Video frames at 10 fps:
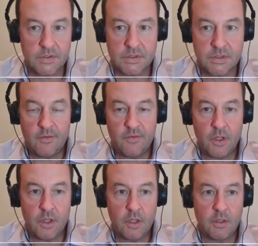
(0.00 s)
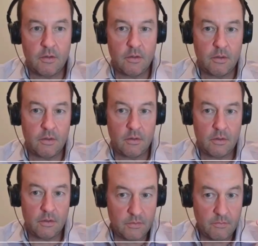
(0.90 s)
kids. And then
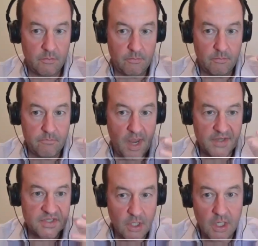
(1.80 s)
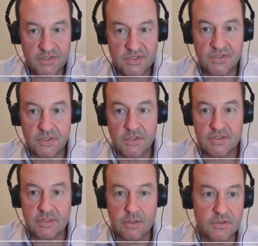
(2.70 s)
mass consciousness